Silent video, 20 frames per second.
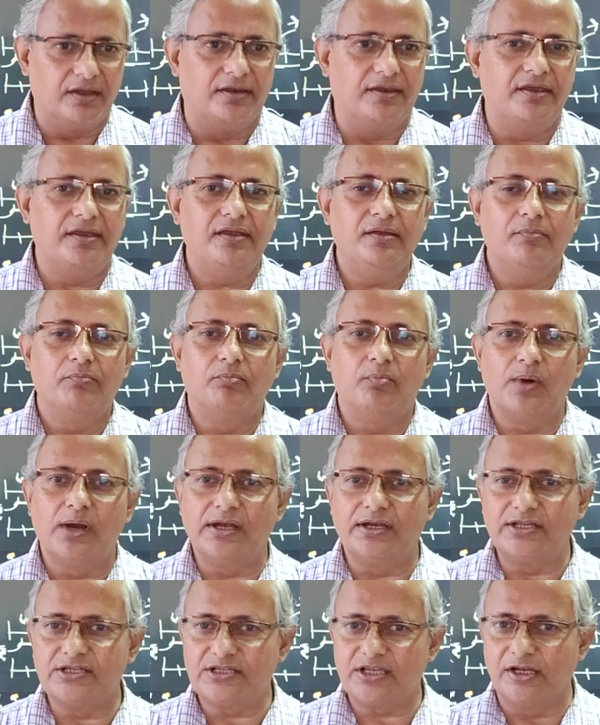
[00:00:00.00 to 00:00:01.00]
the
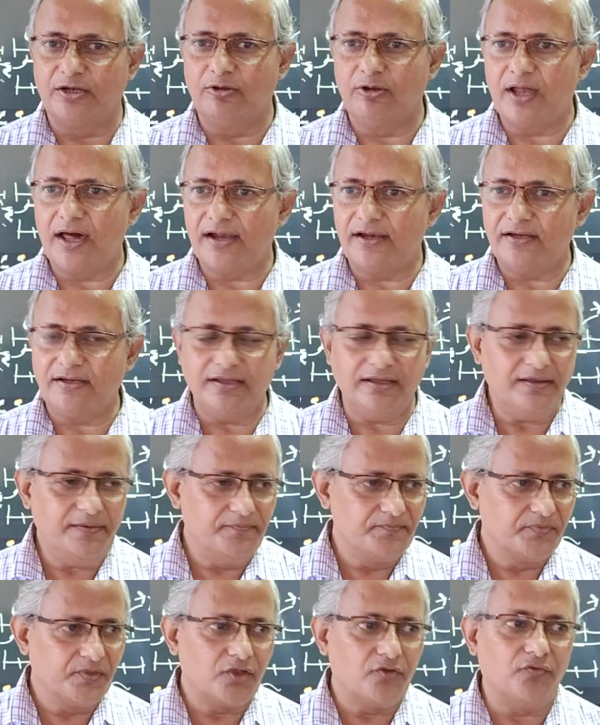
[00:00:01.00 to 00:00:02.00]

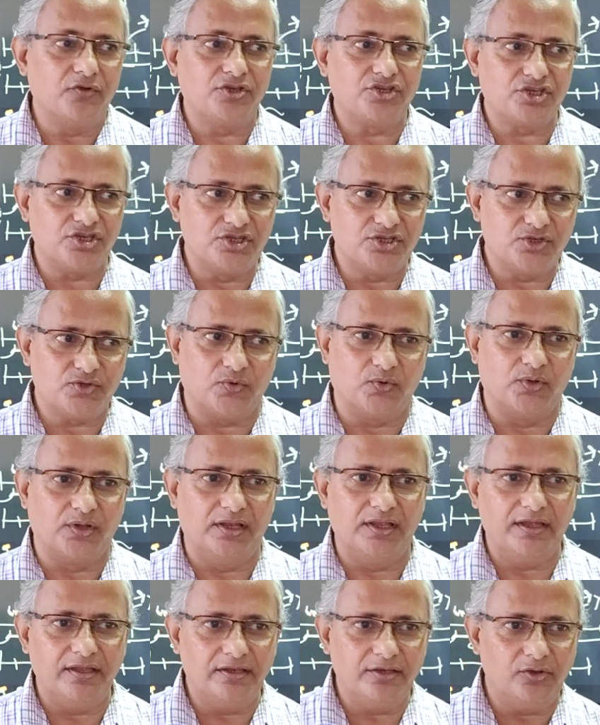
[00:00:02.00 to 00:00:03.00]
multicellularity, which is
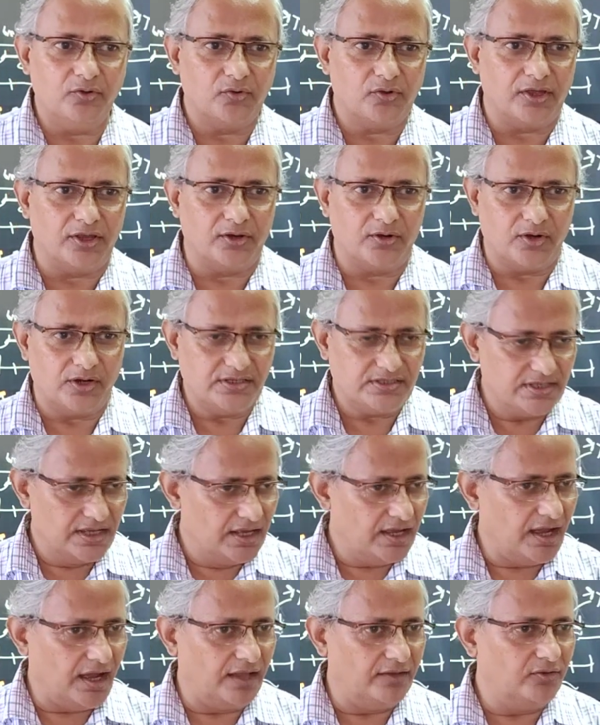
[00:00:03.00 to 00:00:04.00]
only in eukaryotes
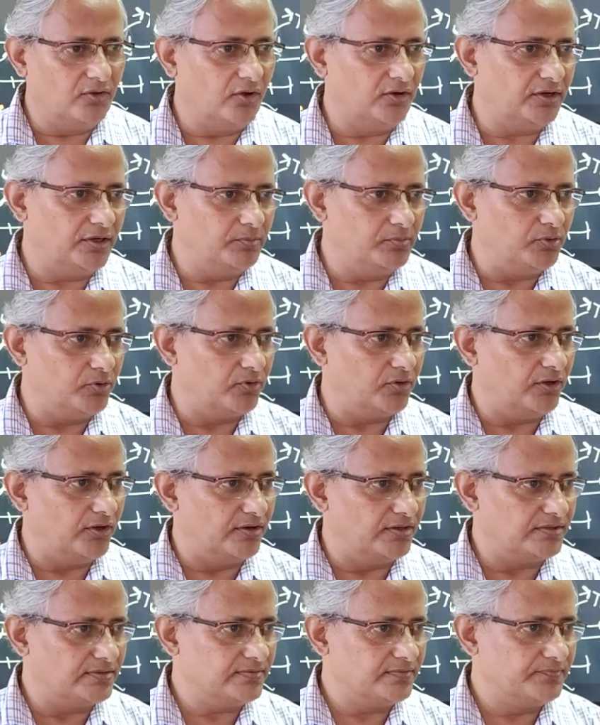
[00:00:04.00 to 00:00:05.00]
and not in
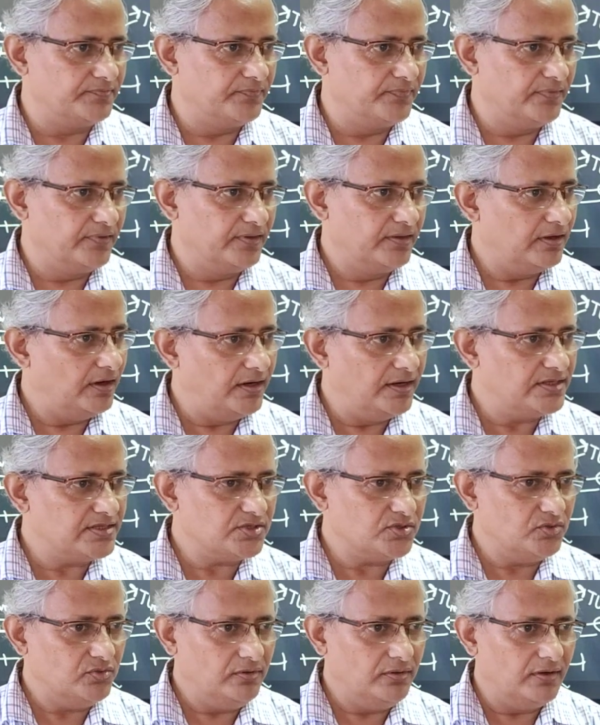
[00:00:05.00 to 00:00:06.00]
prokaryotes.
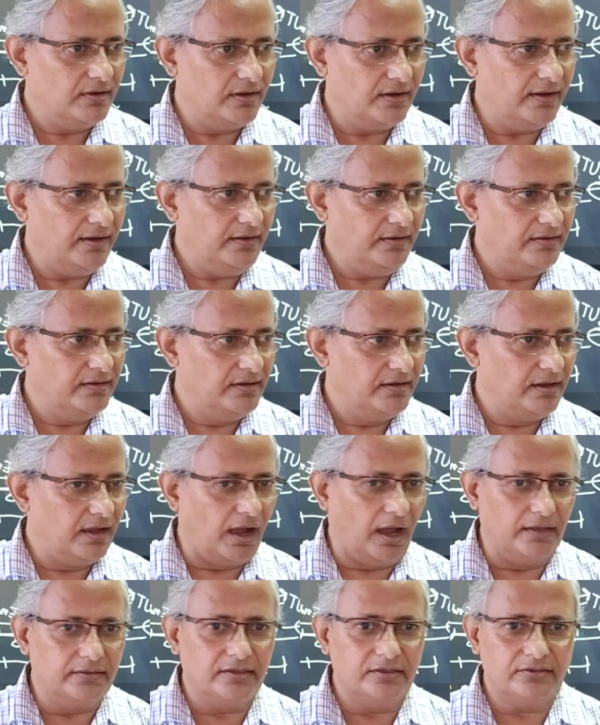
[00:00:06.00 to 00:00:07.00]
Understood? Right?
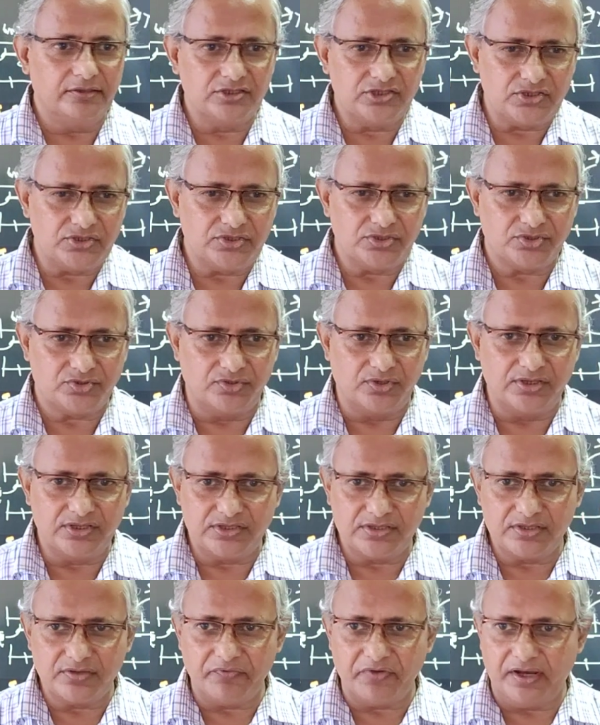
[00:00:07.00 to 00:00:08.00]
I think this
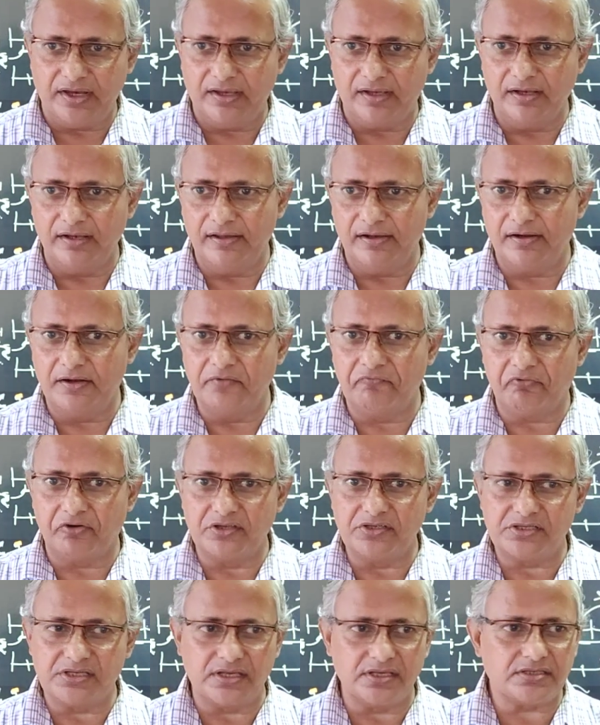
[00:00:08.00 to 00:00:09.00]
is a very clear
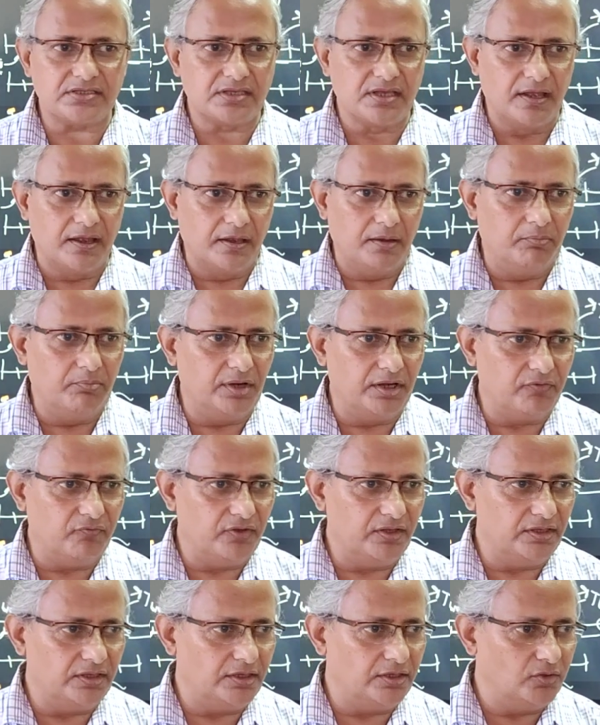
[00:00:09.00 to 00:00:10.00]
differences
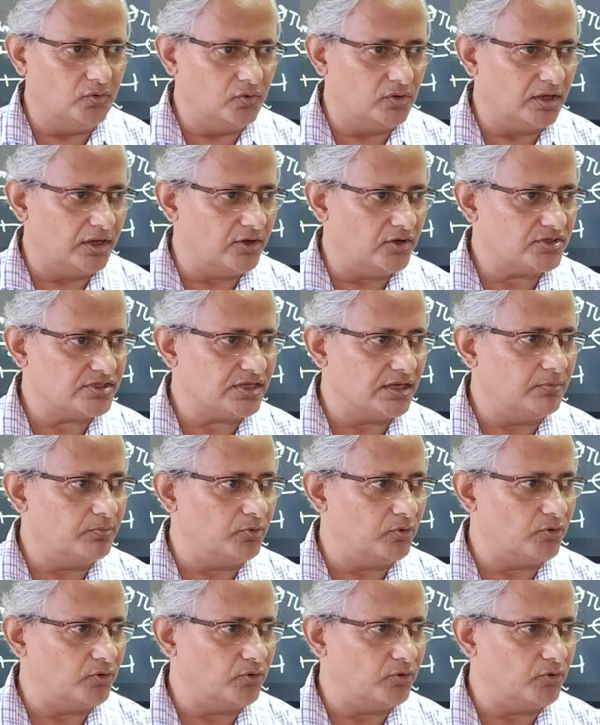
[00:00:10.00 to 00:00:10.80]
between the eukaryotes and